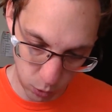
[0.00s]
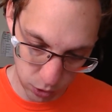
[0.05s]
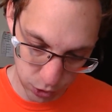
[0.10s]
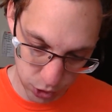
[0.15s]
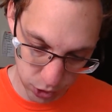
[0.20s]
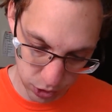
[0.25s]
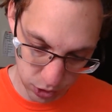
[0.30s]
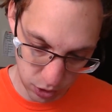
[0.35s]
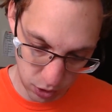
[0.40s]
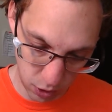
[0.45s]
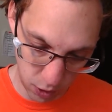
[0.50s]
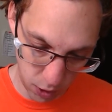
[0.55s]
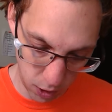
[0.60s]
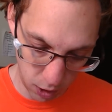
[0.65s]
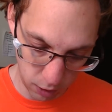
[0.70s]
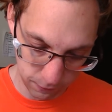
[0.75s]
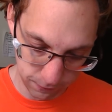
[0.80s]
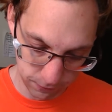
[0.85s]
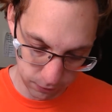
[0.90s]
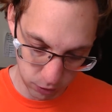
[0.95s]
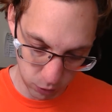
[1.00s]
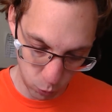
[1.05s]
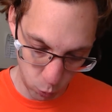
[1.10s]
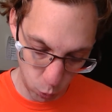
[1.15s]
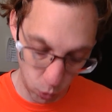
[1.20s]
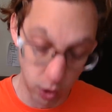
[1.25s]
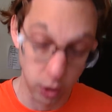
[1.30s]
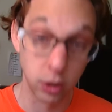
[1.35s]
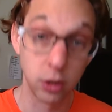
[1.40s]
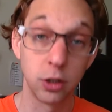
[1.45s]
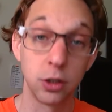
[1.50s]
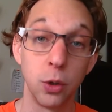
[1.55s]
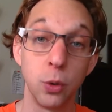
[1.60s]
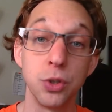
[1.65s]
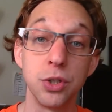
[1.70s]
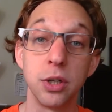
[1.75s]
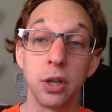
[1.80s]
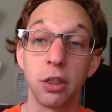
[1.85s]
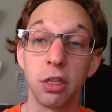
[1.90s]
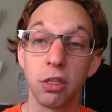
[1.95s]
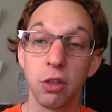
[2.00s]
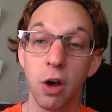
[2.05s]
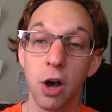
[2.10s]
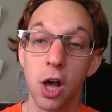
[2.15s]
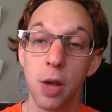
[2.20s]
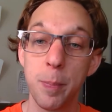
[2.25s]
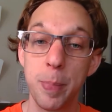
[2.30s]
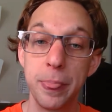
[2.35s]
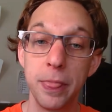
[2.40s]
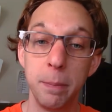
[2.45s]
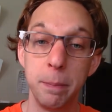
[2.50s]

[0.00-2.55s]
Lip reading: just offer one closing thought,